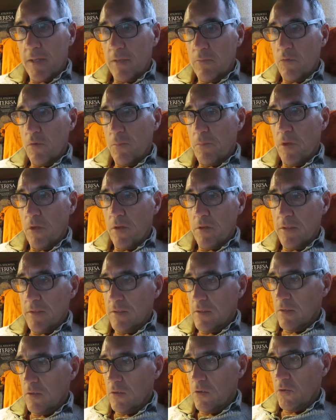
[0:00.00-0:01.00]
prepare a
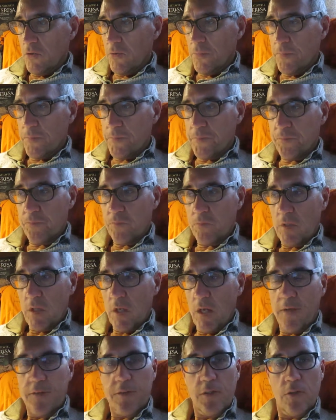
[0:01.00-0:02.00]
little
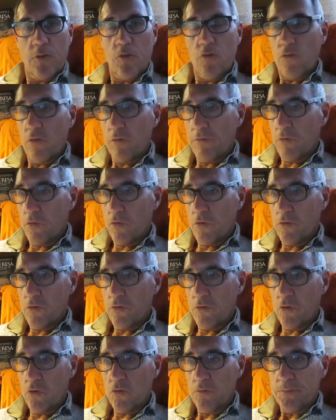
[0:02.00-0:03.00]
itinerary for you.
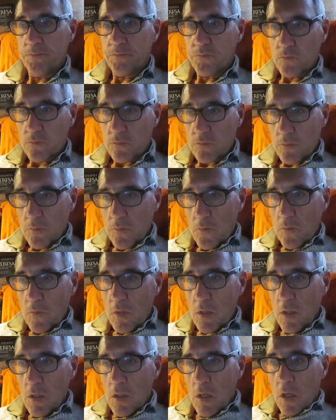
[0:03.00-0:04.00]
So
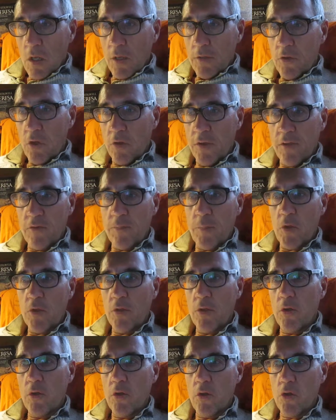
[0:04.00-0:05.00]
the
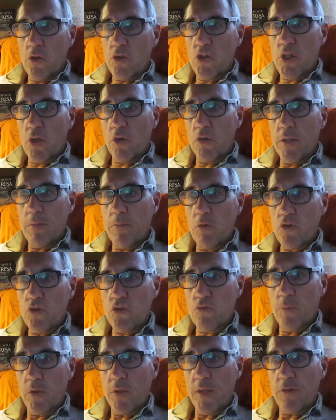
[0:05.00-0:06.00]
Lisbon
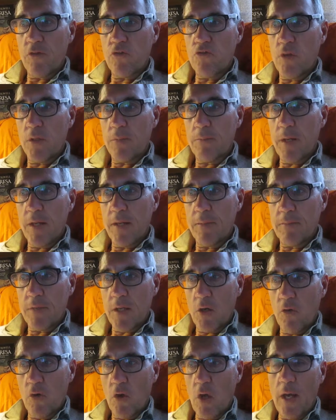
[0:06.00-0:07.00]
Jerónimos Monastery and Belém
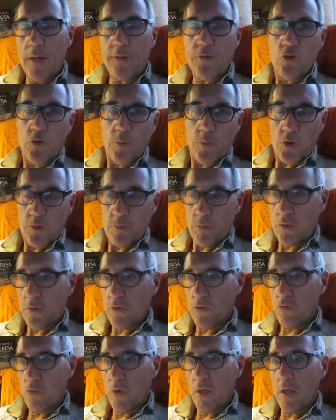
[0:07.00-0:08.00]
Tower are two
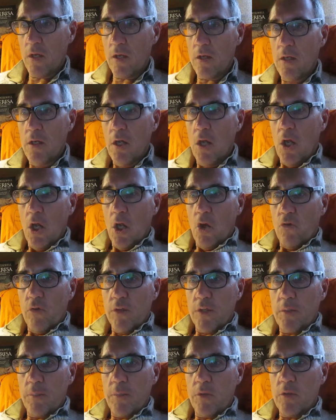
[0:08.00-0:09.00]
monuments we are
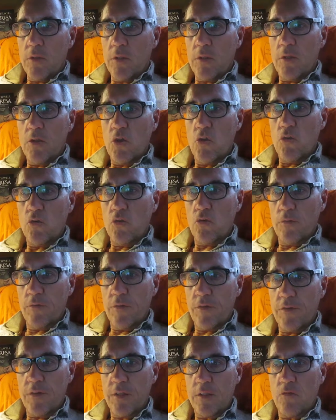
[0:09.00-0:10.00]
recommending you to
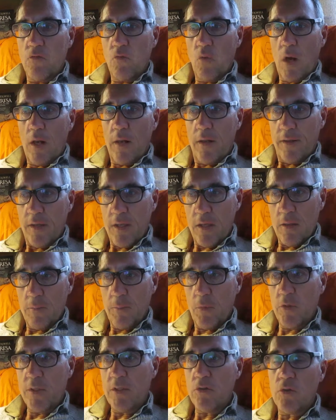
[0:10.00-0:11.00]
visit while here,
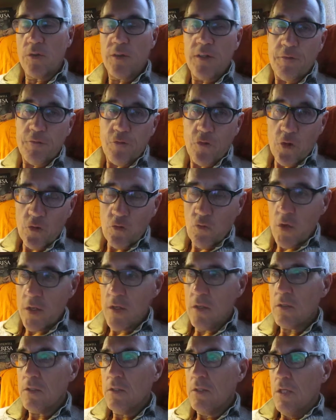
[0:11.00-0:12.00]
but in a different
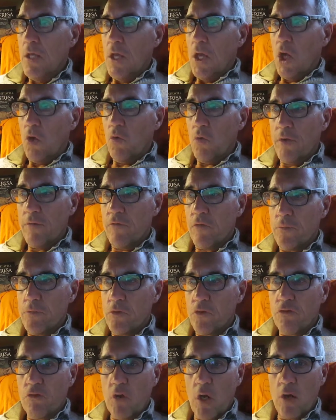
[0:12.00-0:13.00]
way, away from
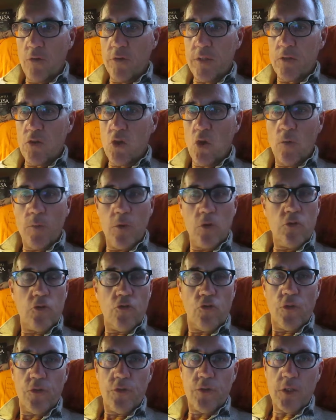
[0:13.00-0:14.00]
the crowd and normal
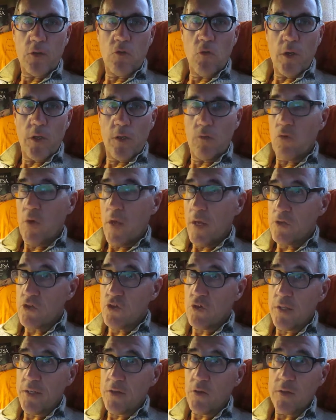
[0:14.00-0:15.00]
touristic way. We're
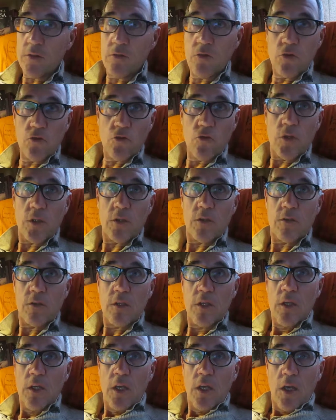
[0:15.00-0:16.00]
actually going to do it
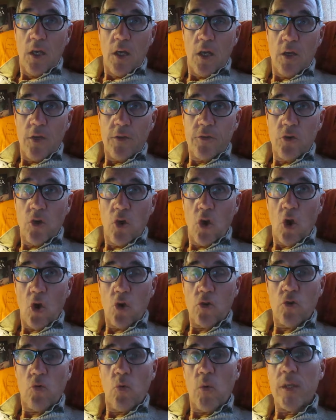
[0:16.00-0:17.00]
the
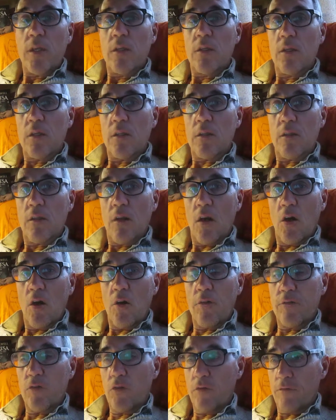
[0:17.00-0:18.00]
long weekend
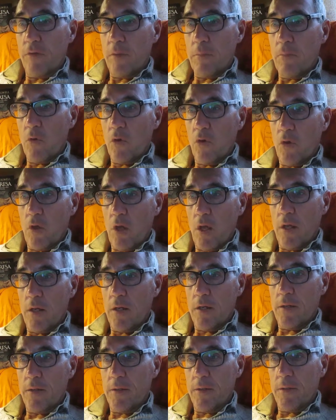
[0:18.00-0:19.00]
of November.
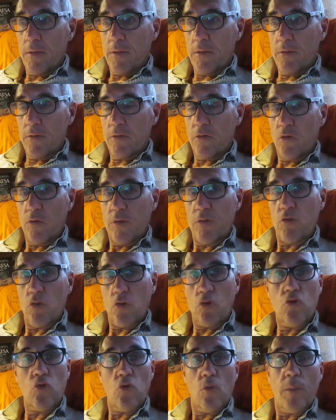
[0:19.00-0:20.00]
So it's the
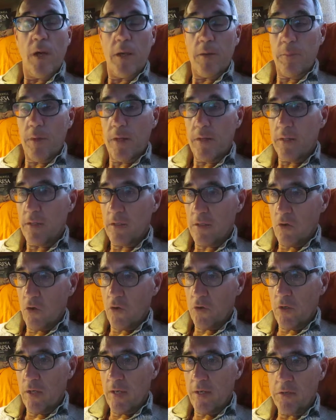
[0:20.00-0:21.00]
tour by bike
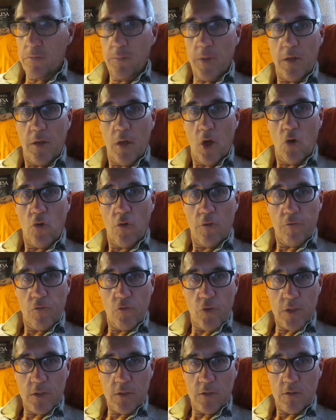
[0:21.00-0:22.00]
organized by our
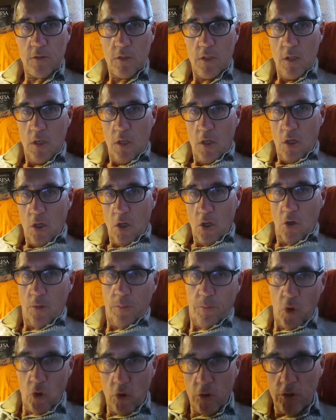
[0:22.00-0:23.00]
friend
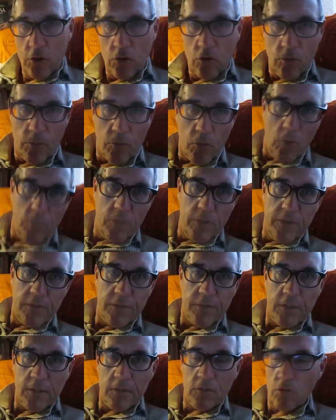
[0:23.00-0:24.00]
Bork. You probably
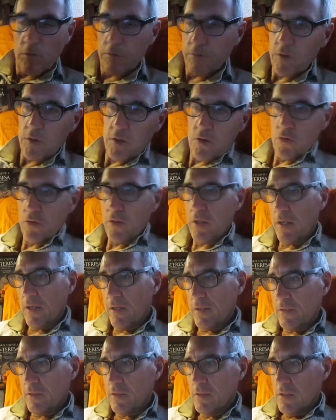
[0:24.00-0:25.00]
seen the video that
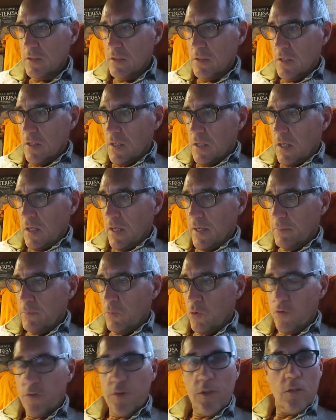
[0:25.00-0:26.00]
I
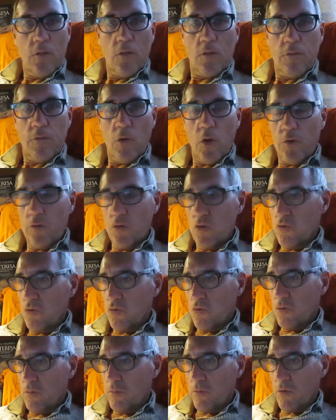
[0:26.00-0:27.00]
posted on
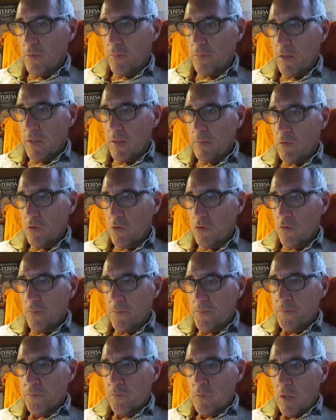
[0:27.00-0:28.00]
YouTube some time ago.
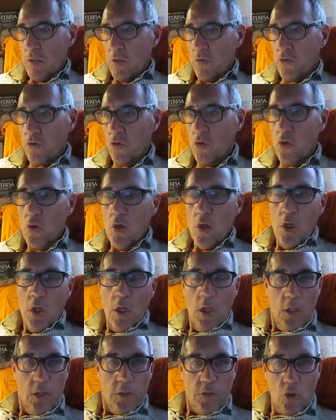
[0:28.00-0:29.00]
So
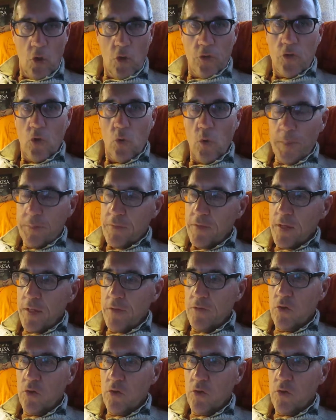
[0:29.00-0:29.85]
go on the website